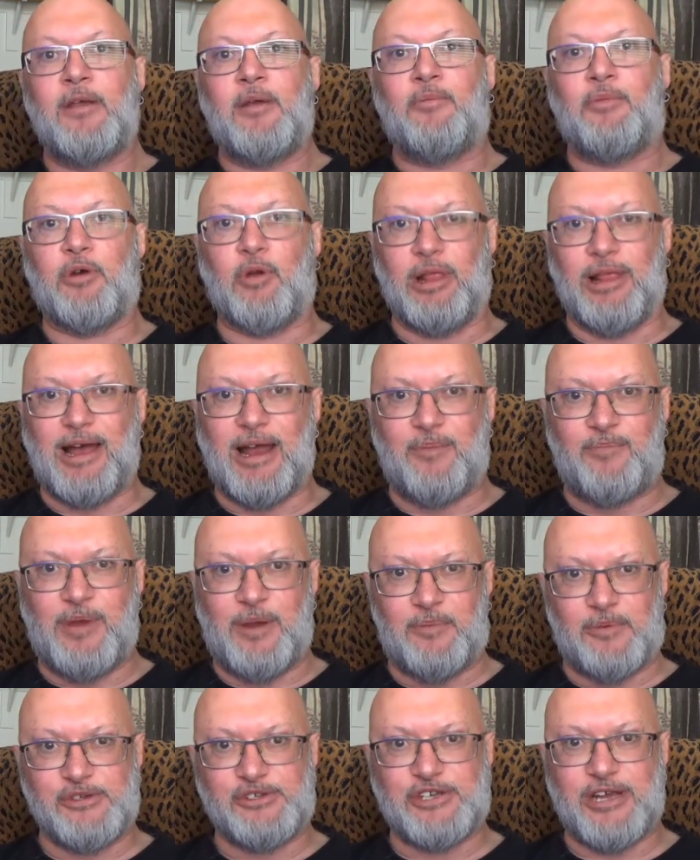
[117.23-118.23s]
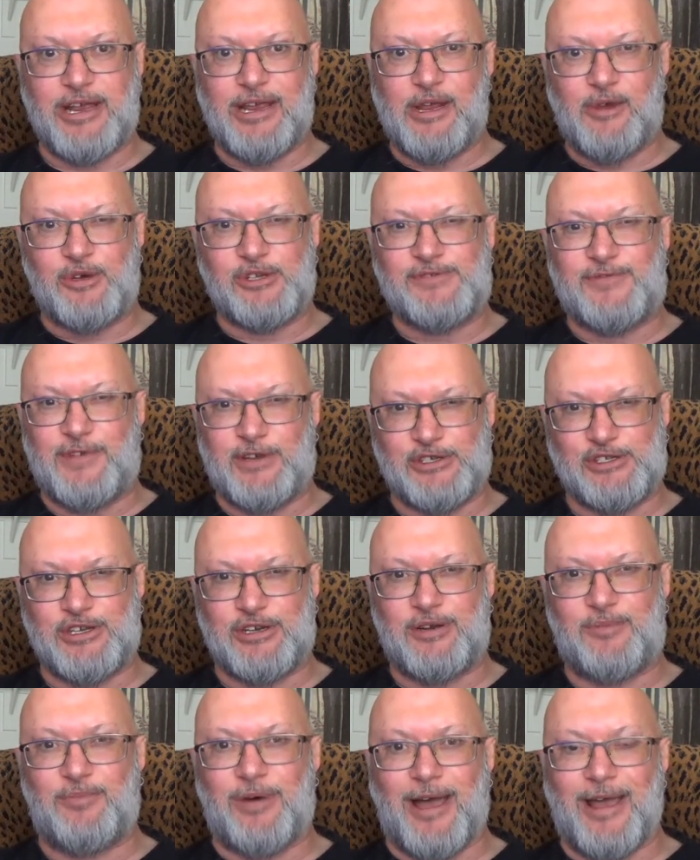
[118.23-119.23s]
But a lot of people say he was
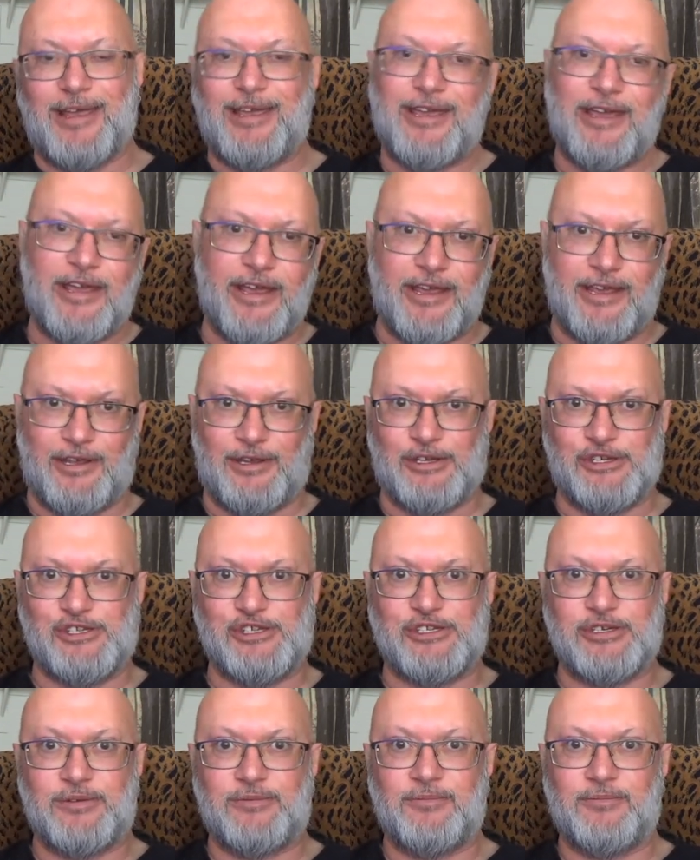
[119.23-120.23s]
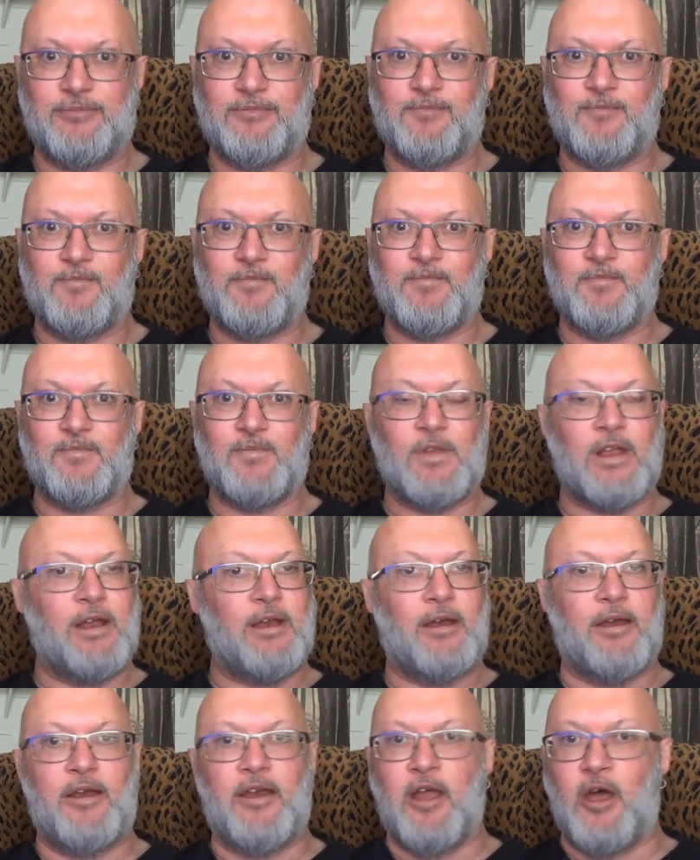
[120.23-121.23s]
visited by kings.
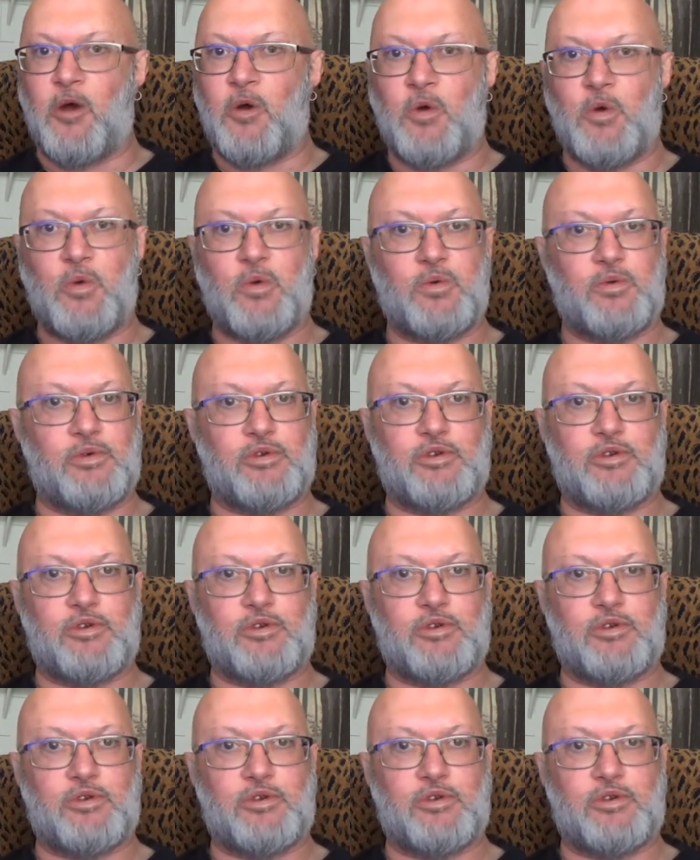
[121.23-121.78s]
No